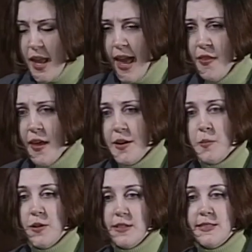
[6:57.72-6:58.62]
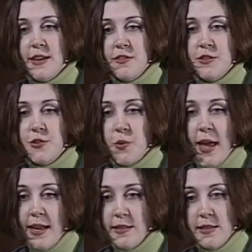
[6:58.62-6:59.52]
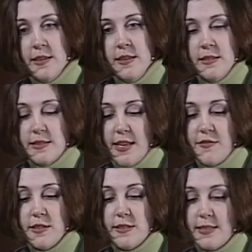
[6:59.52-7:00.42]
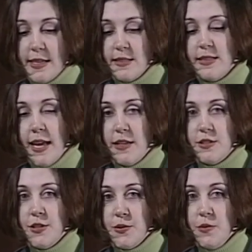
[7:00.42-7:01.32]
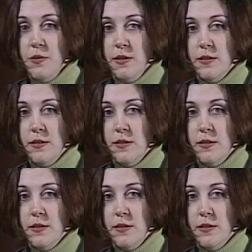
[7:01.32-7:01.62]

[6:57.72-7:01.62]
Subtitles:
and that number is 728-7682.